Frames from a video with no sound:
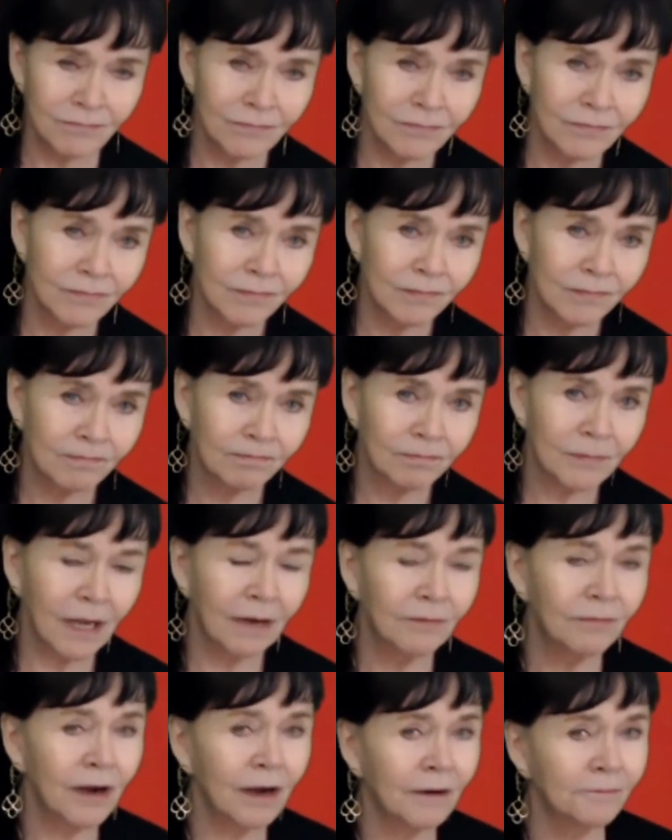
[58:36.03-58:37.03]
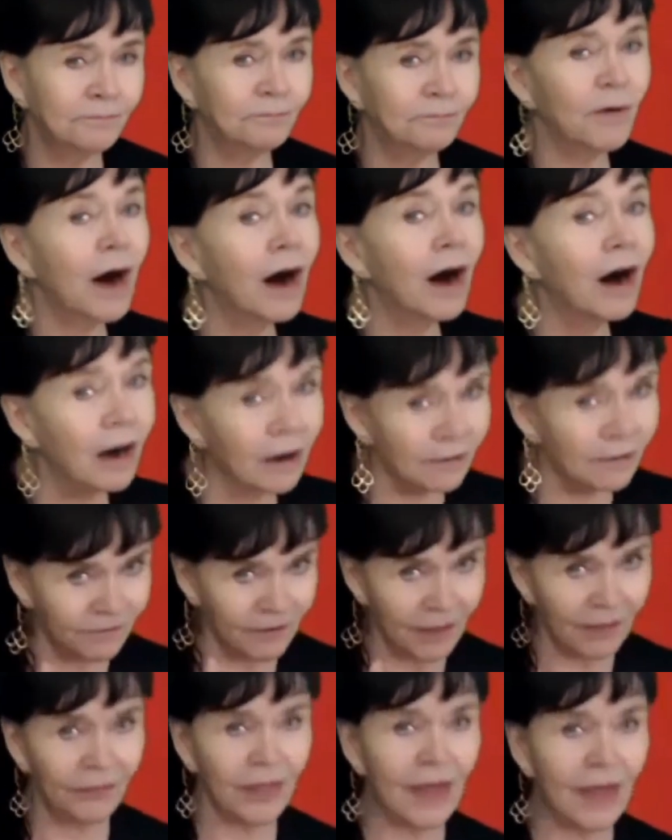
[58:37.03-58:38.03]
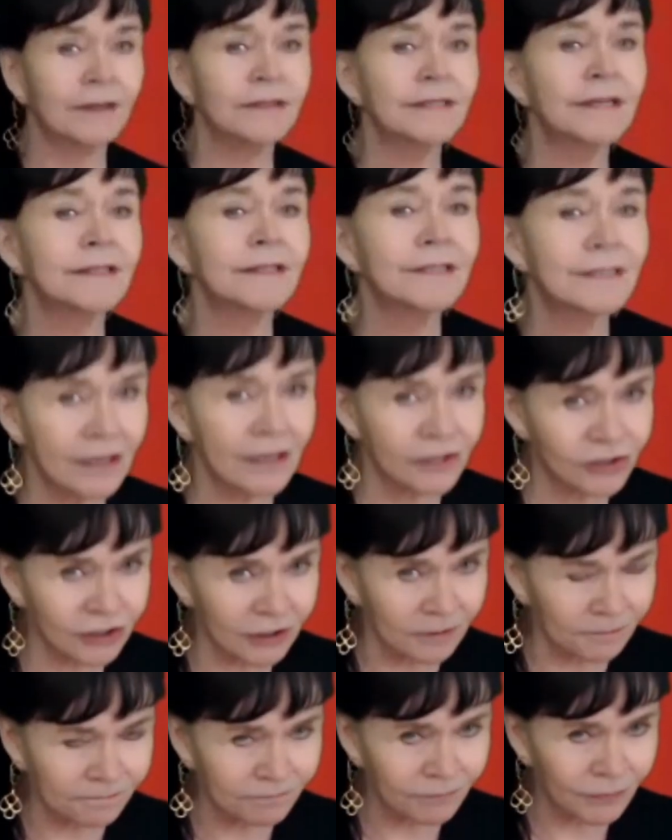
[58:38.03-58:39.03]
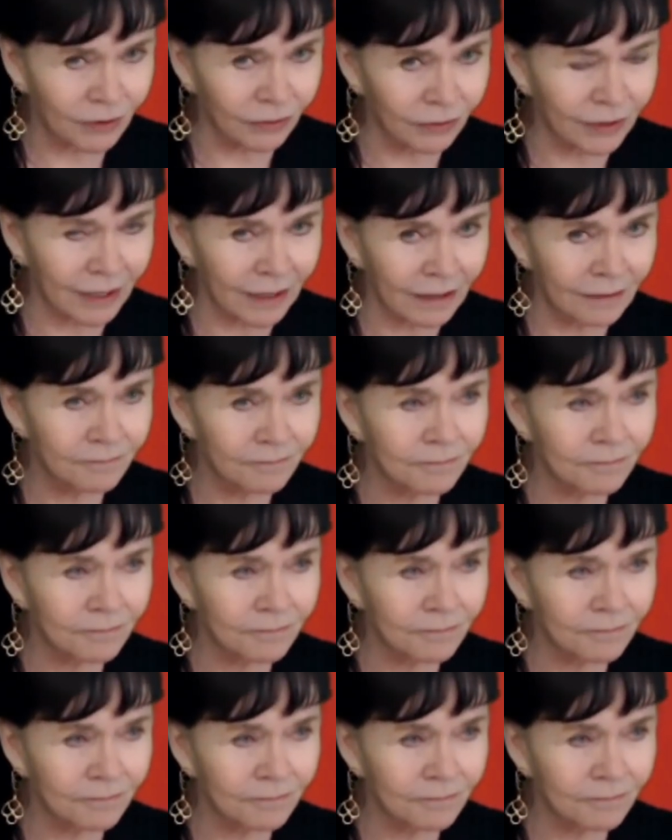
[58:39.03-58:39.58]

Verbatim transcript: right. of, of, of that session. Okay. So